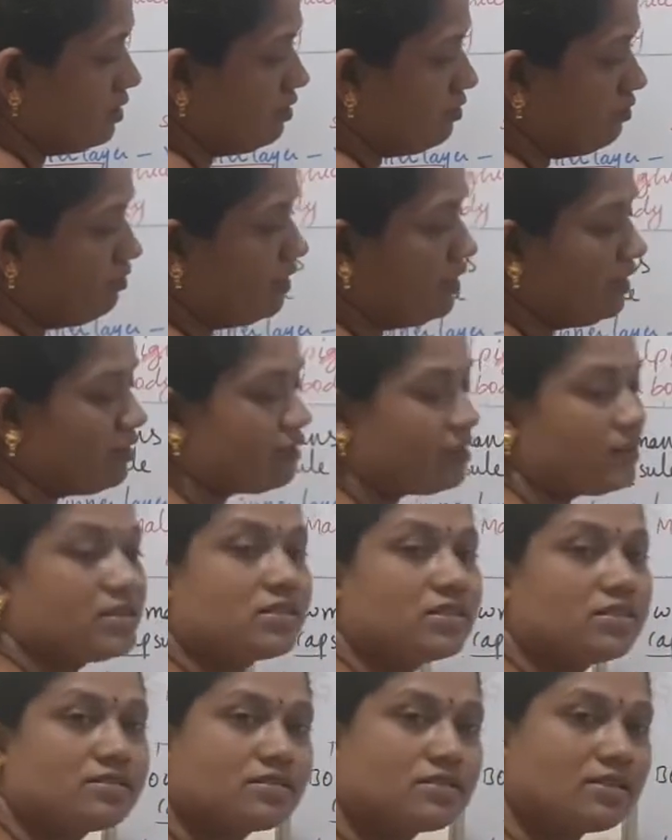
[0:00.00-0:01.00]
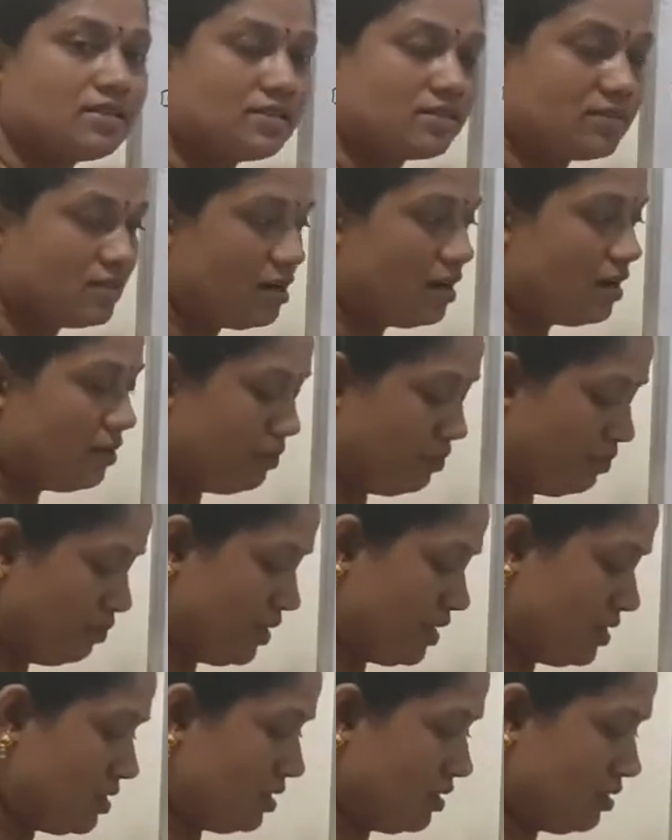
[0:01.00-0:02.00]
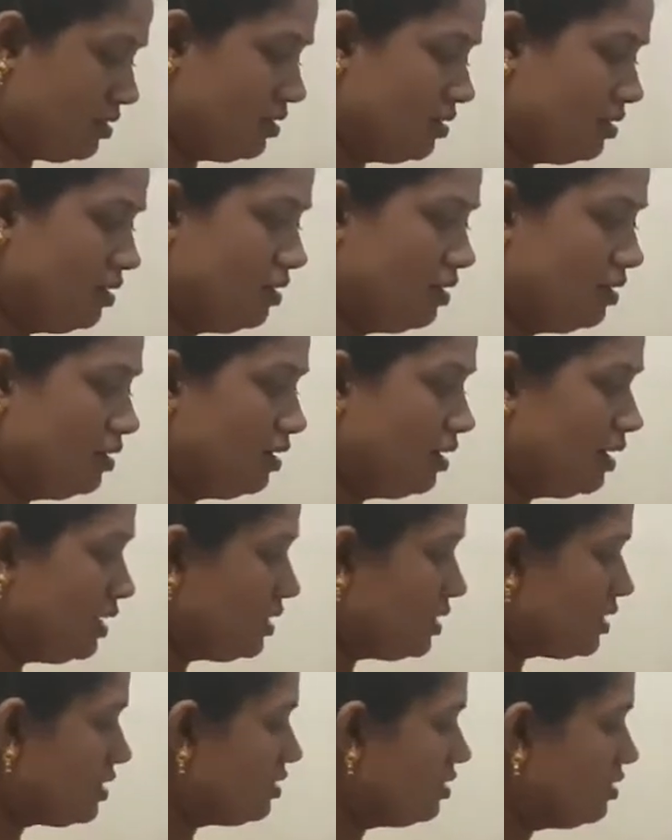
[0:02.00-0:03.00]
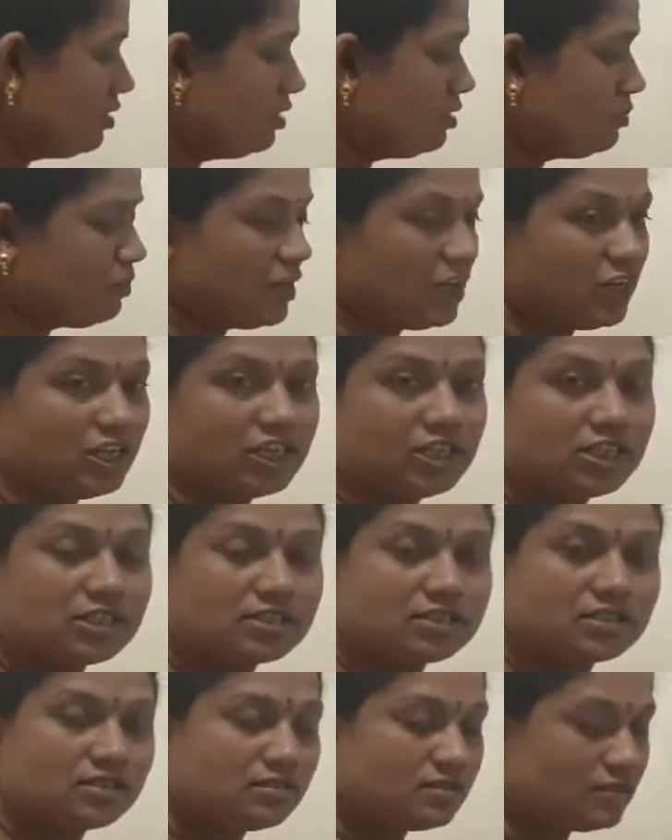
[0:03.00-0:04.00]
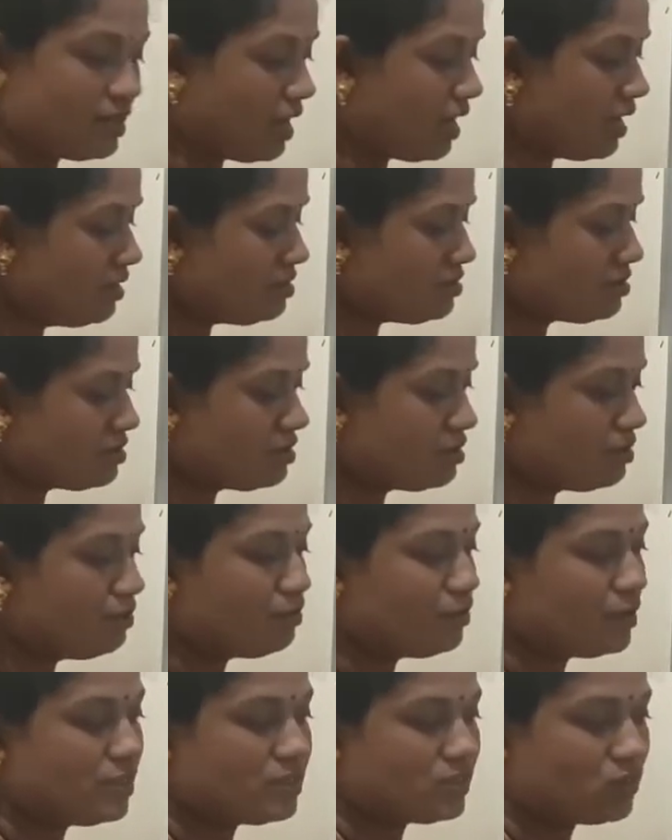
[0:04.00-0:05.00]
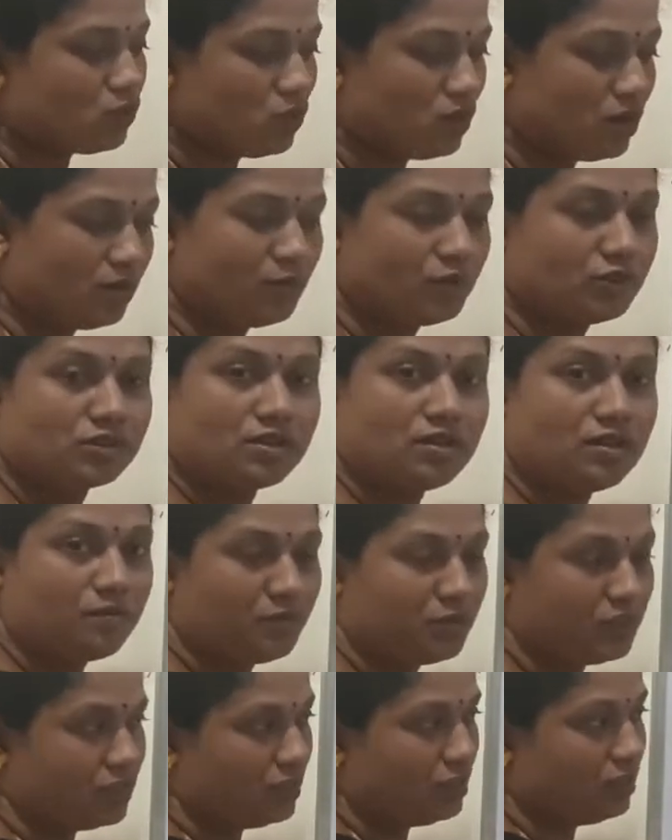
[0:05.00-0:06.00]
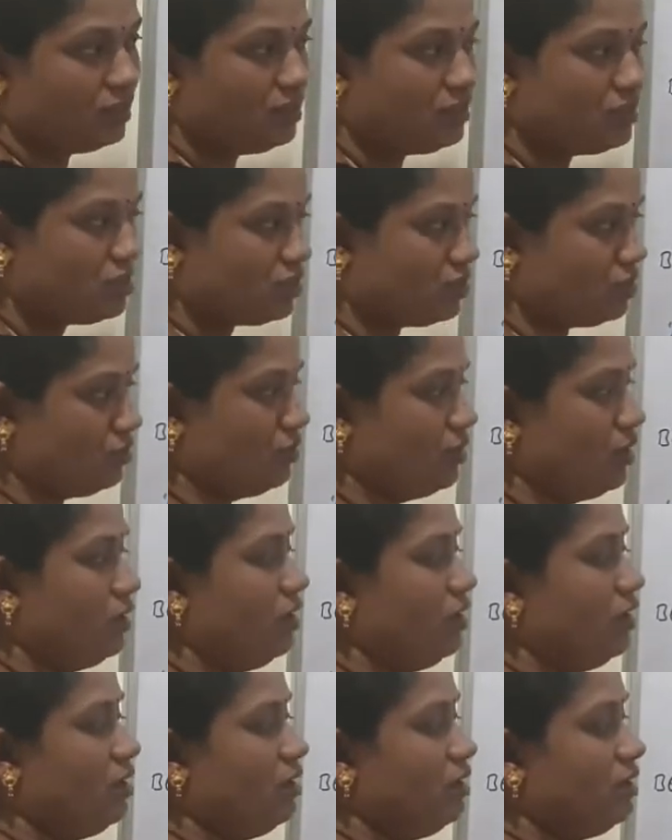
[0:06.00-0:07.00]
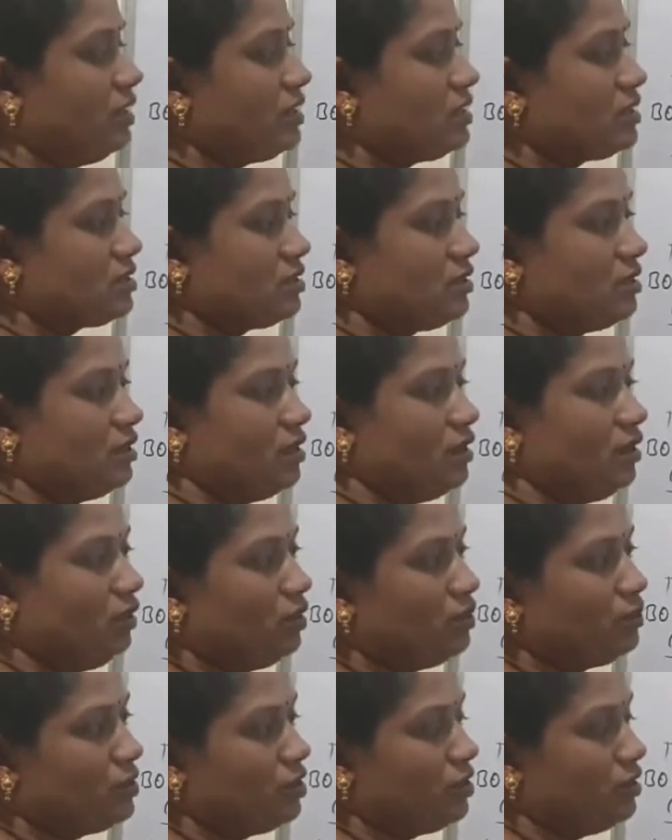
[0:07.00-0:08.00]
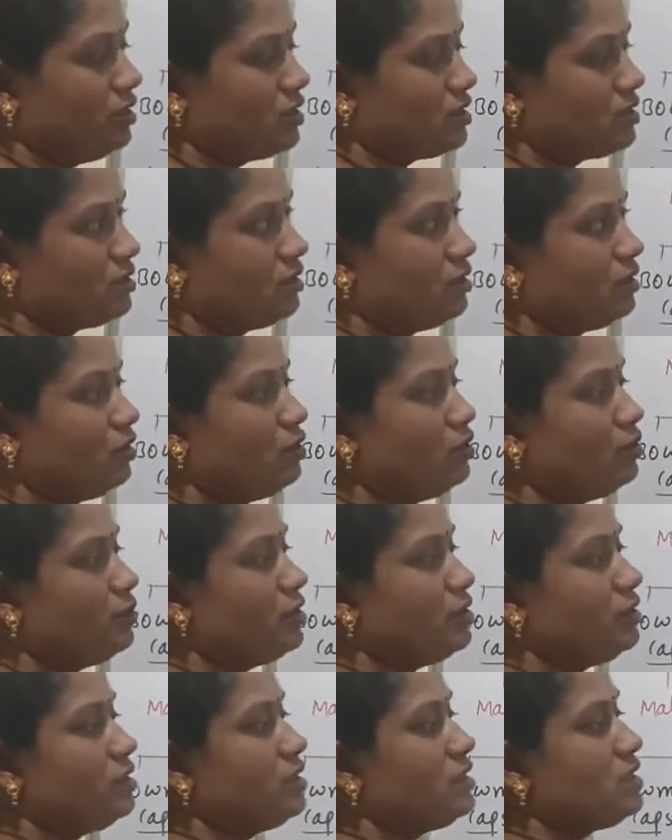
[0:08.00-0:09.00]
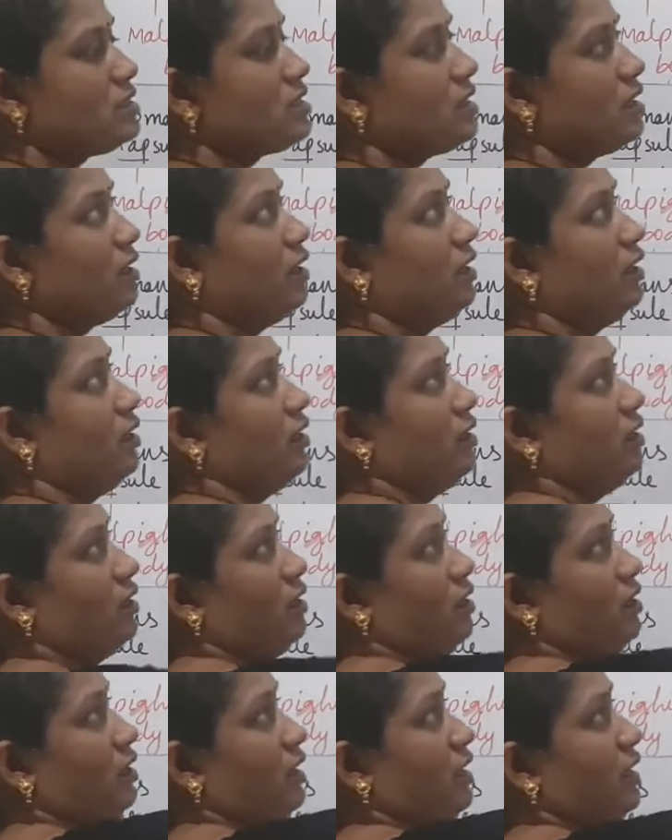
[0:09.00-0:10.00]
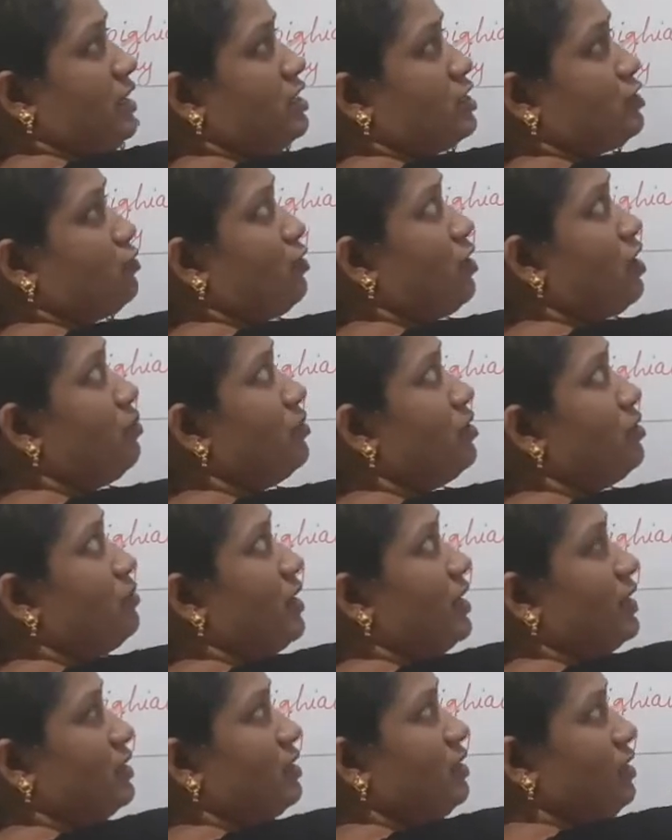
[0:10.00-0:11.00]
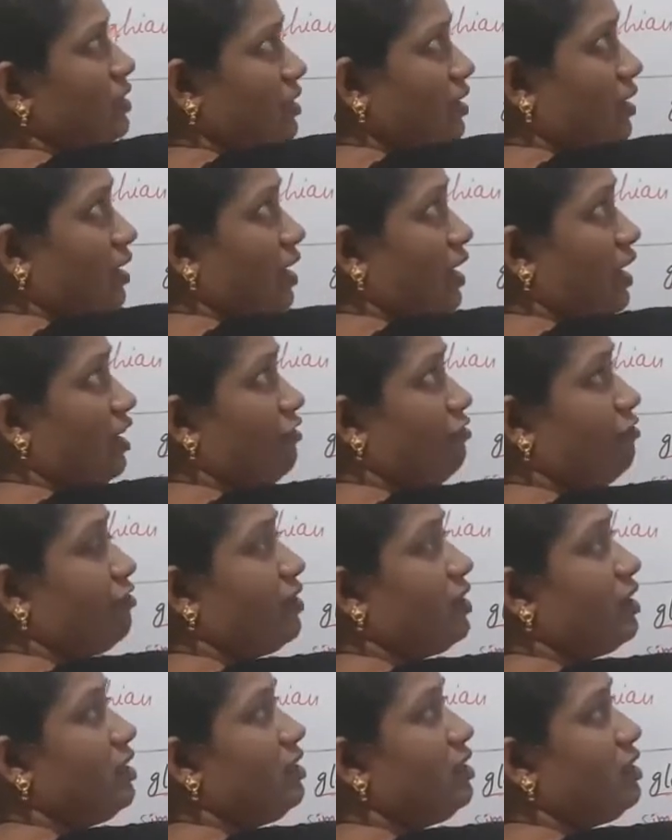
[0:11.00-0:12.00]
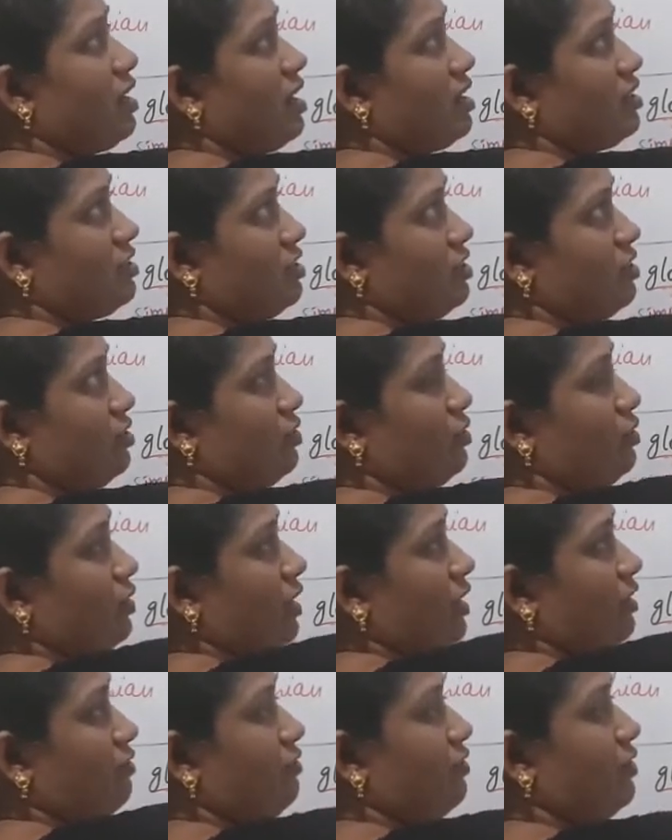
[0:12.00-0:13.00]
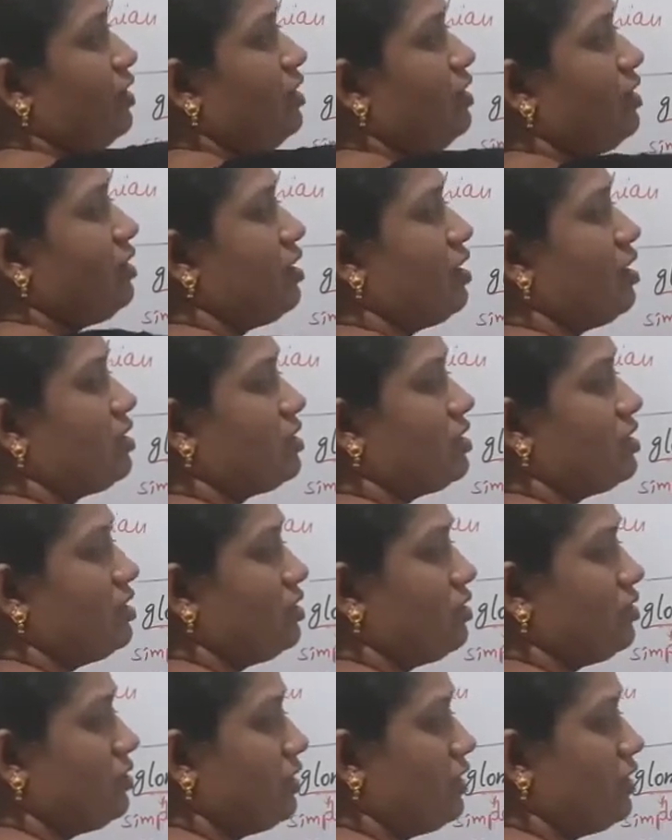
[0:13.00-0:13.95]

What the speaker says: Filtration slits are present. Next, the parietal cells has simple squamosal epithelial tissue. Next, glomerulus. Glomerulus, it is formed by the efferent arteriole. Efferent arteriole